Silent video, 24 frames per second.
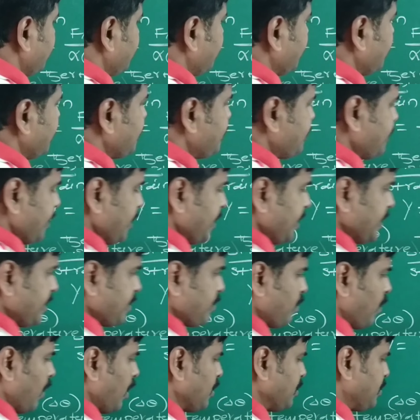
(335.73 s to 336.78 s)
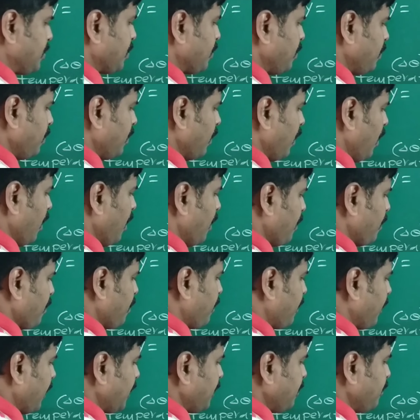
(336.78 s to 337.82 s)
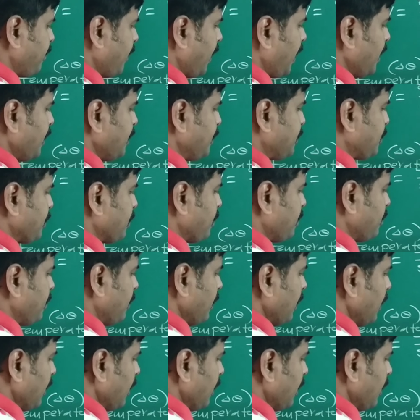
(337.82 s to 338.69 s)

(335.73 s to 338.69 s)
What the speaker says: is equal to 1 by 2